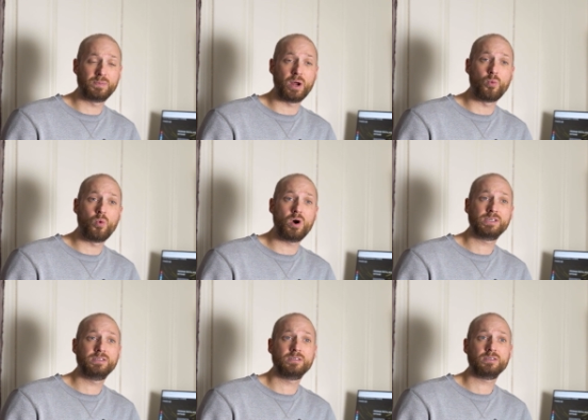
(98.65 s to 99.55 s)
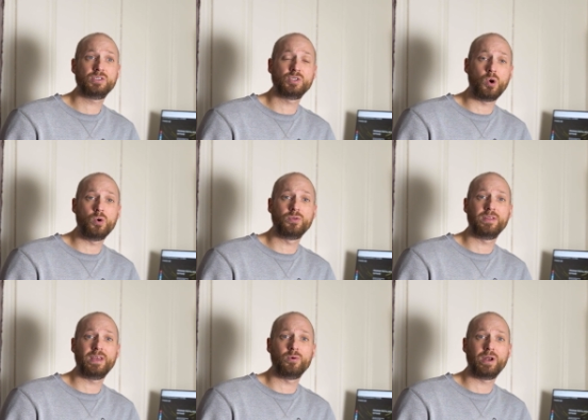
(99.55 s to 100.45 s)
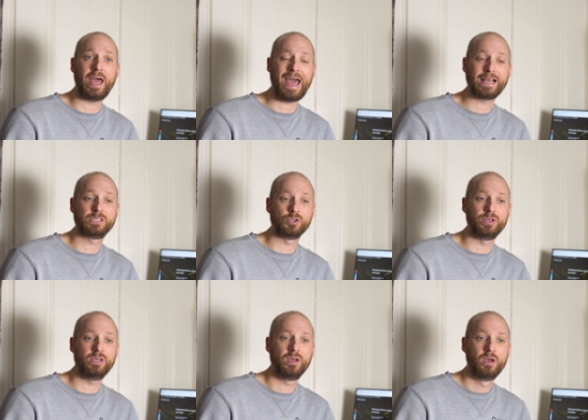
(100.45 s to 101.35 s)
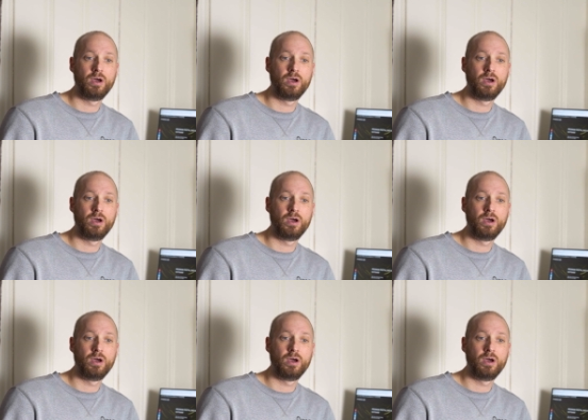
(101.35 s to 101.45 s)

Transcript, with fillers: but I wasn't sold that they would actually